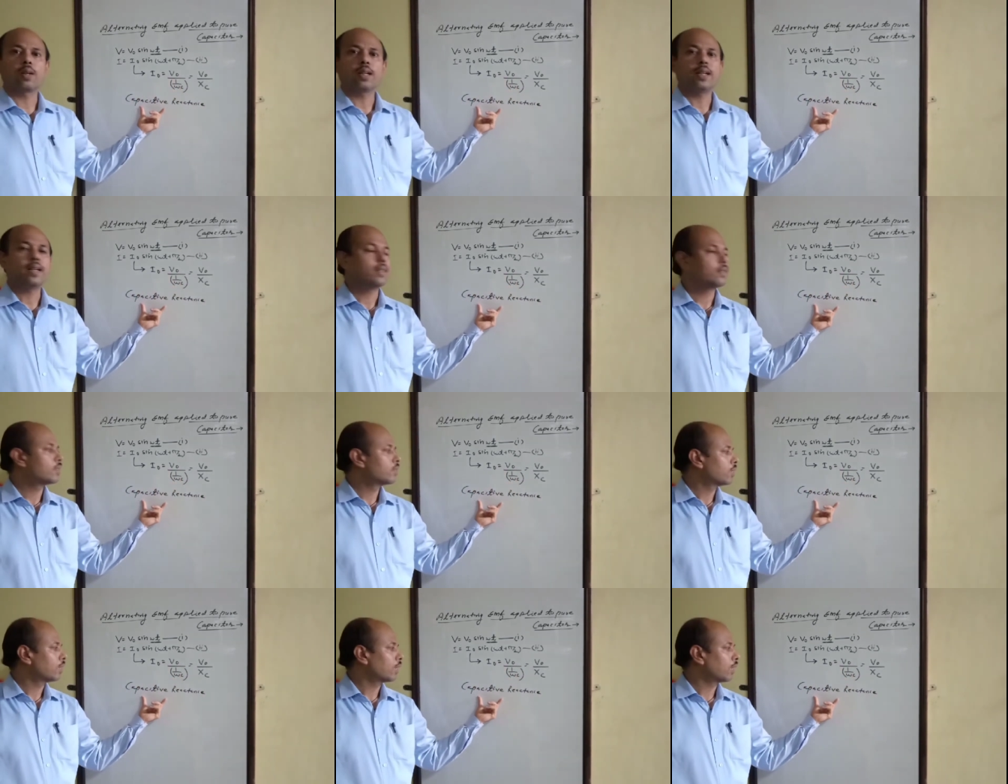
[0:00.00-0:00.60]
is known
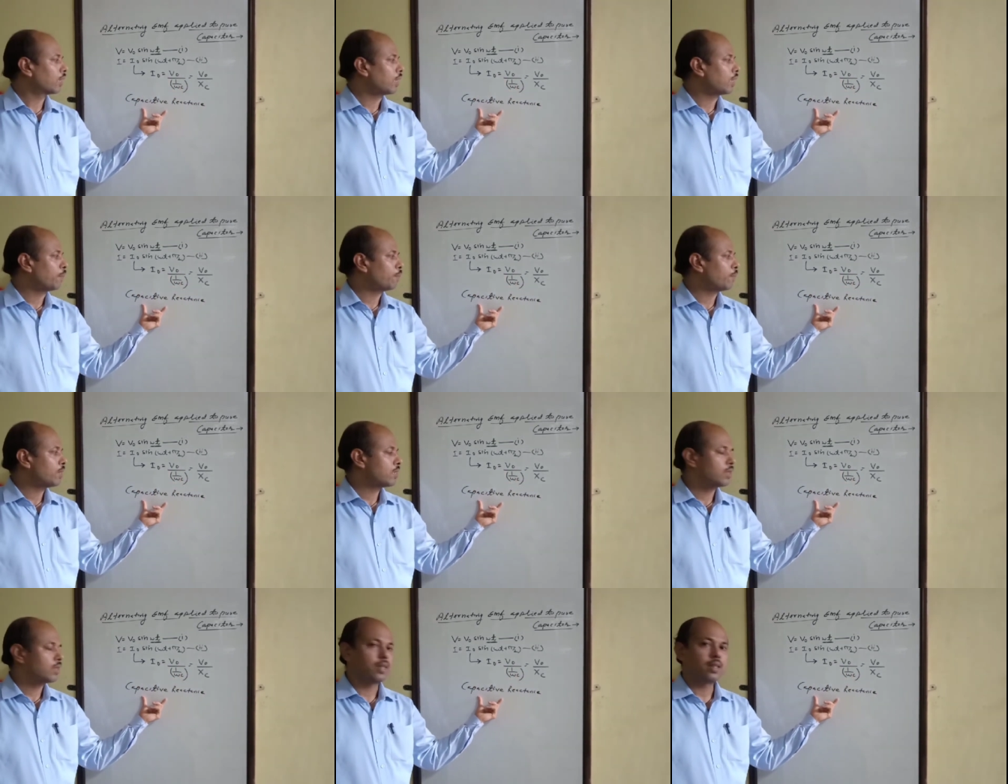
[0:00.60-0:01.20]
as
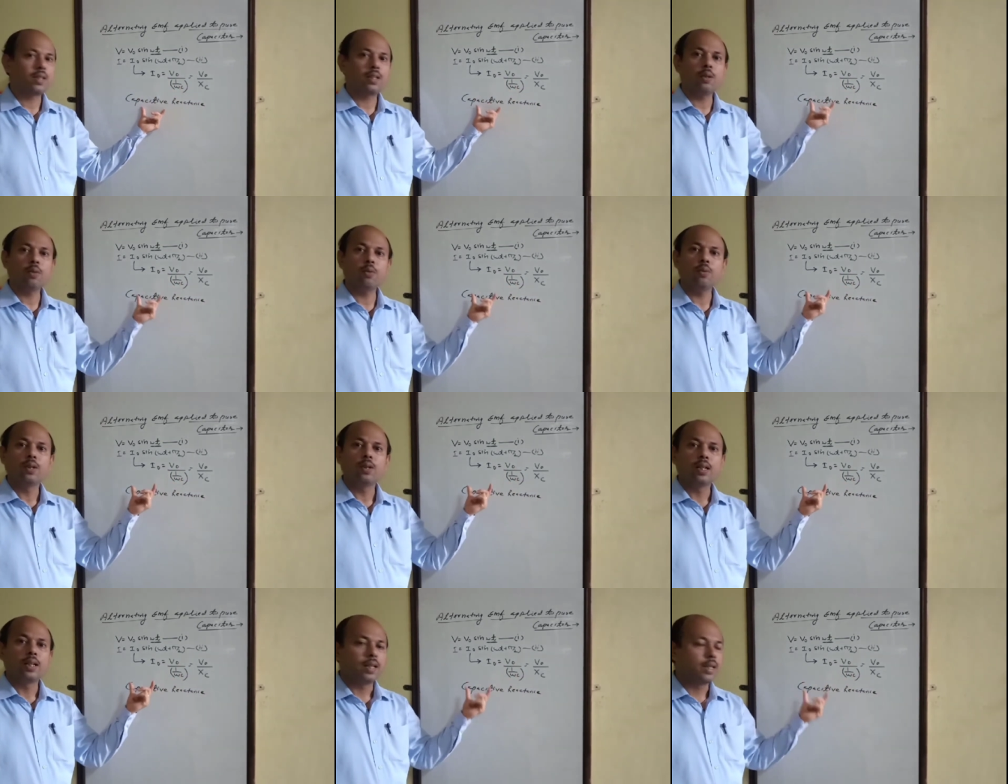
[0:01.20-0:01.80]

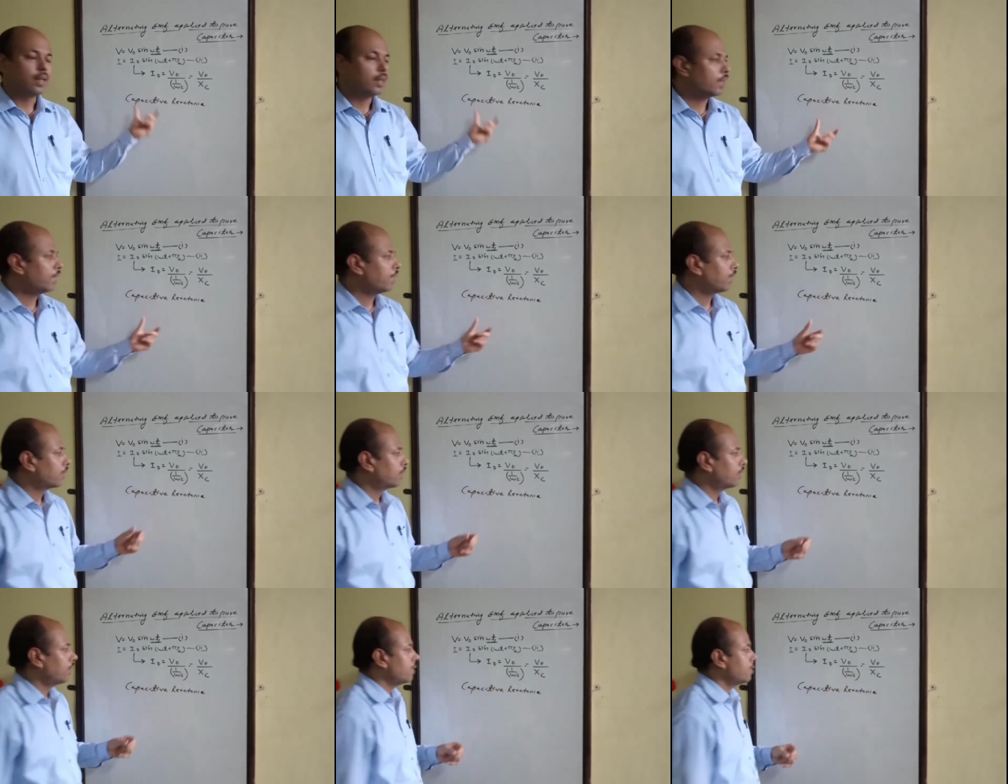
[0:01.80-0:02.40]
capacitive
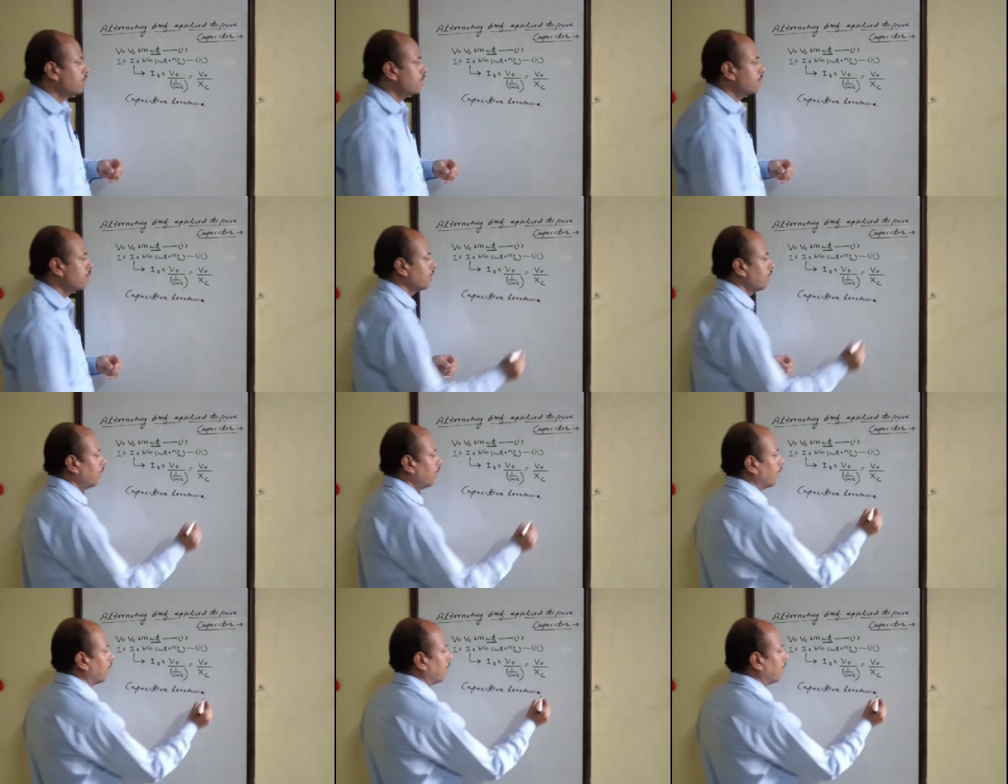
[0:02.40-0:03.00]

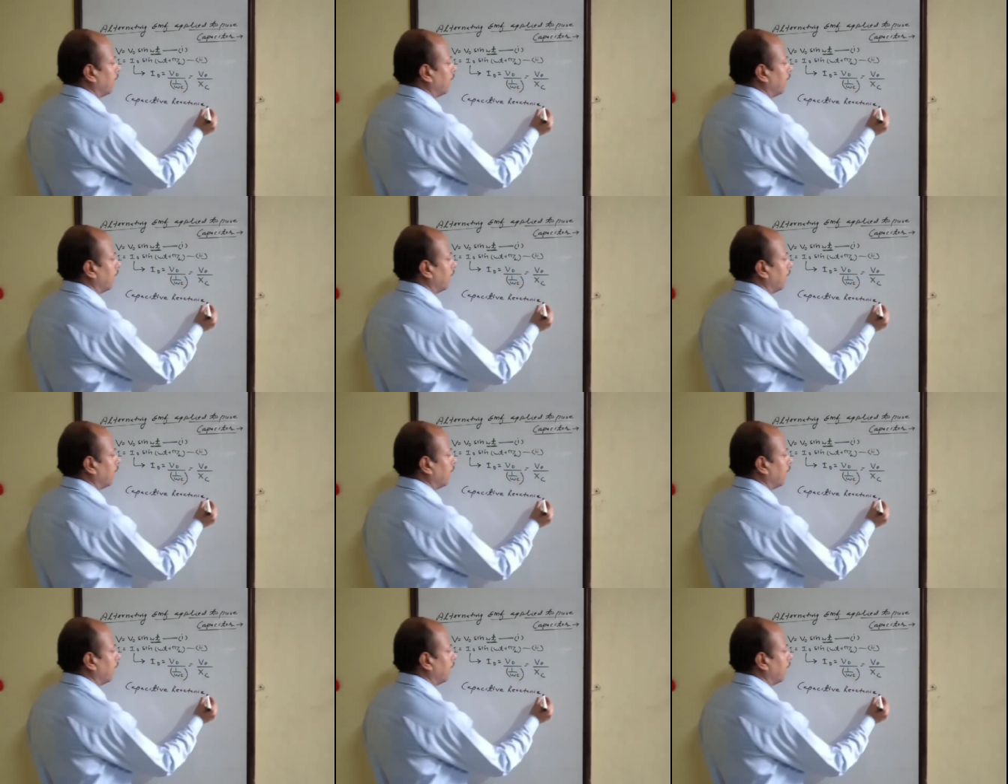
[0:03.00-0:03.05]
reactance,